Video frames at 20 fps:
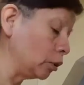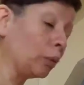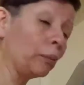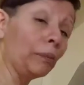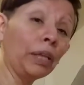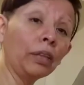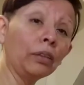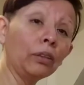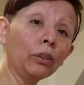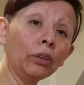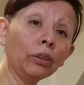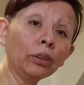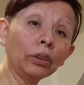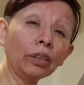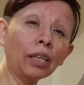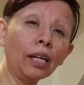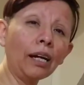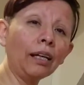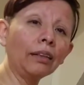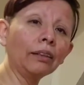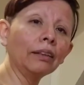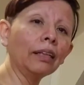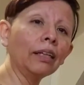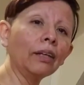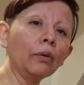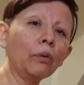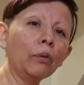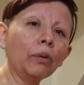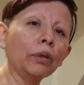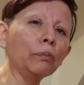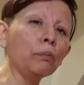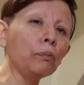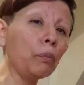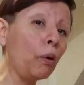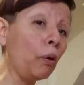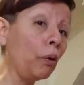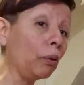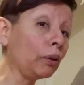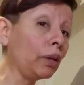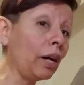tomatoes, and then when
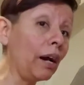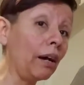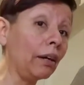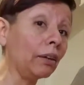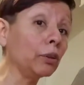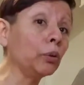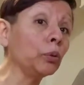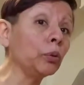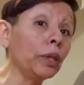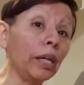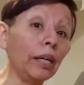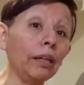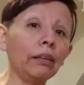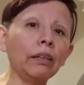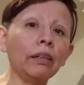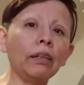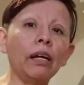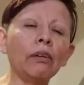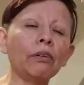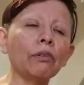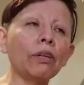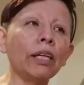both are together